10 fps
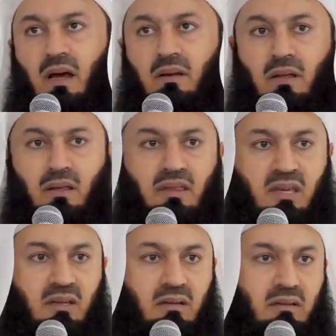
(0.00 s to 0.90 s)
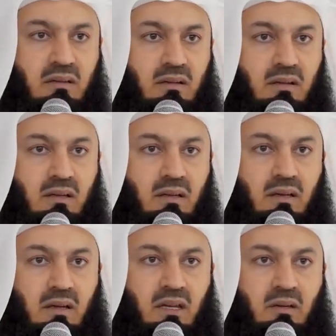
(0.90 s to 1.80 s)
Another thing,
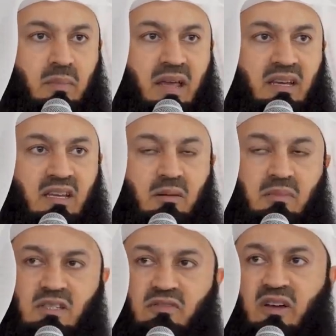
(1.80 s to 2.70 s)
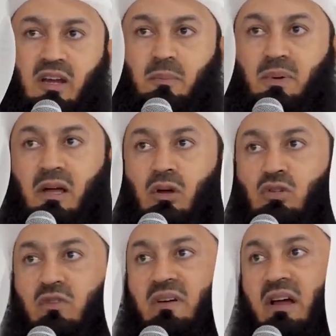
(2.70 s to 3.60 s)
it made him develop a
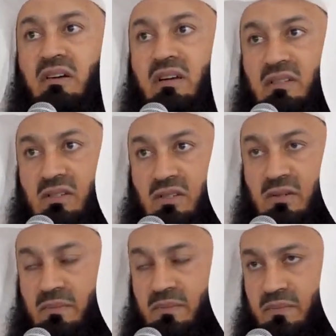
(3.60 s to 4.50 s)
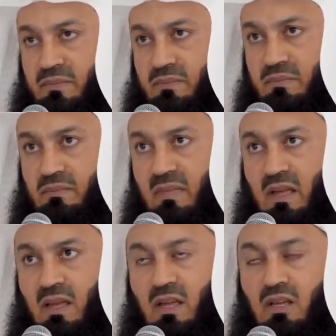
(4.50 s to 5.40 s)
lot of arrogance.
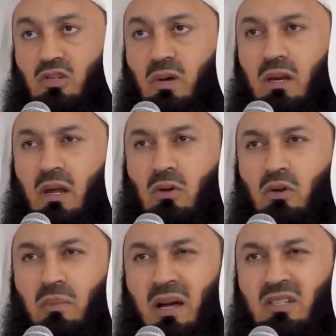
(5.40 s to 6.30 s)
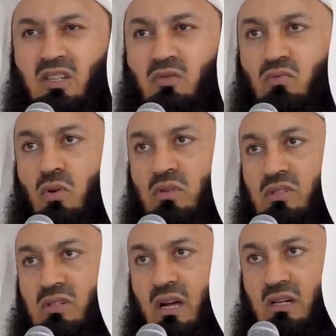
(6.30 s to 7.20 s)
So Allah Almighty
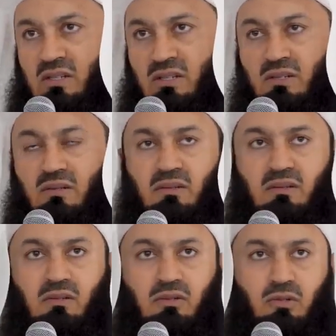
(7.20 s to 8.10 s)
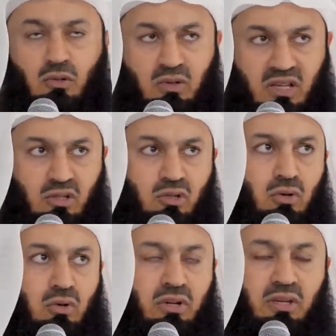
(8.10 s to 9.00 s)
warns us through that
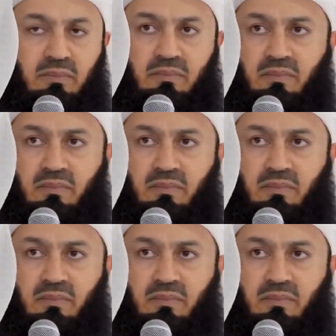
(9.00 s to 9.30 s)
story,